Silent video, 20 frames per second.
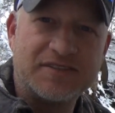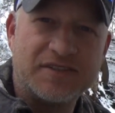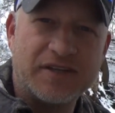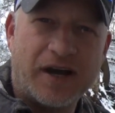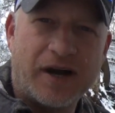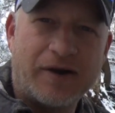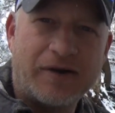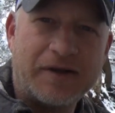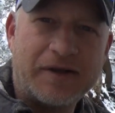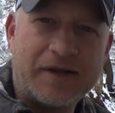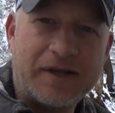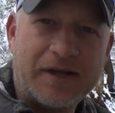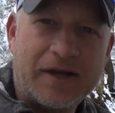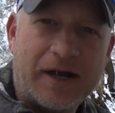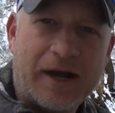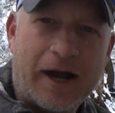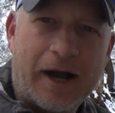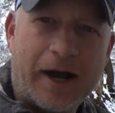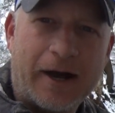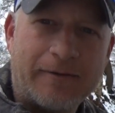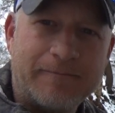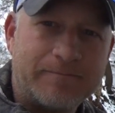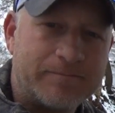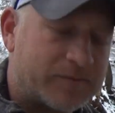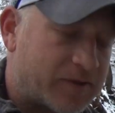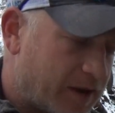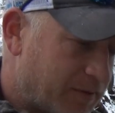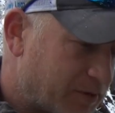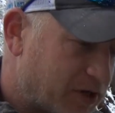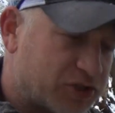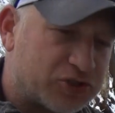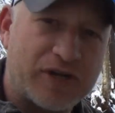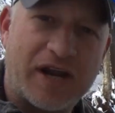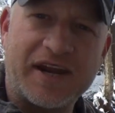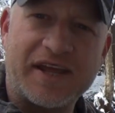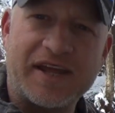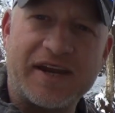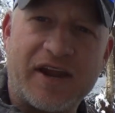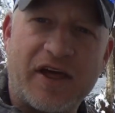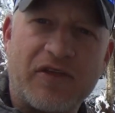So I'm gonna try
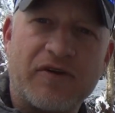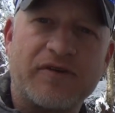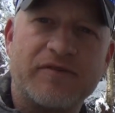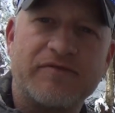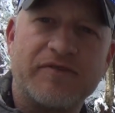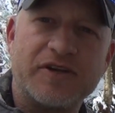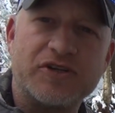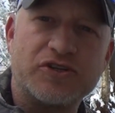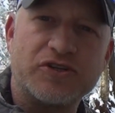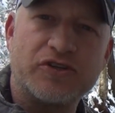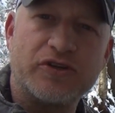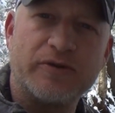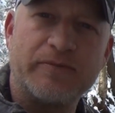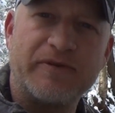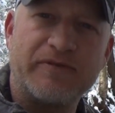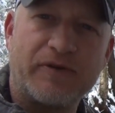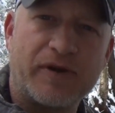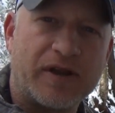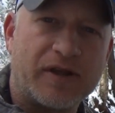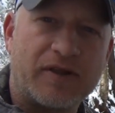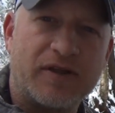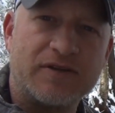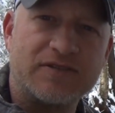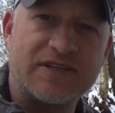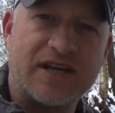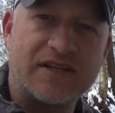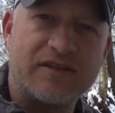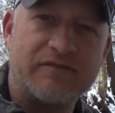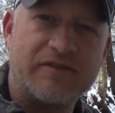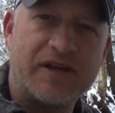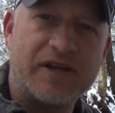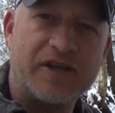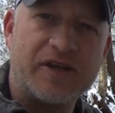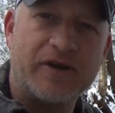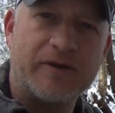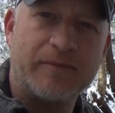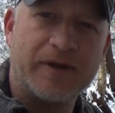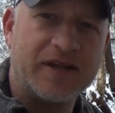to get another fish or two before I close out the video.